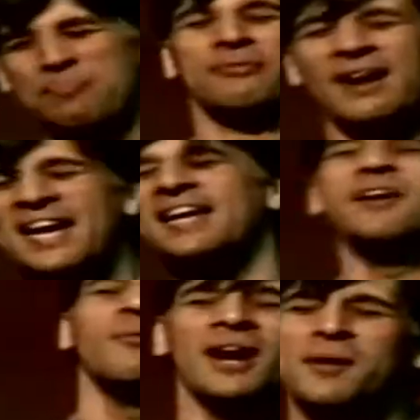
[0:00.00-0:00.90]
praying
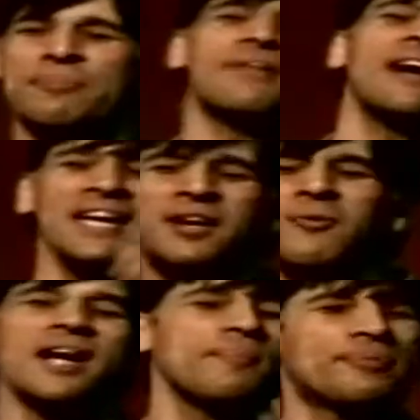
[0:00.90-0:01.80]
away, praying
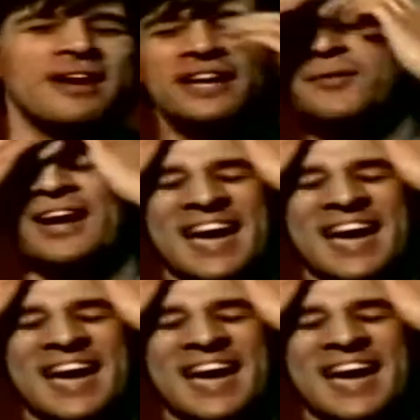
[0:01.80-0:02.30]
away, praying away.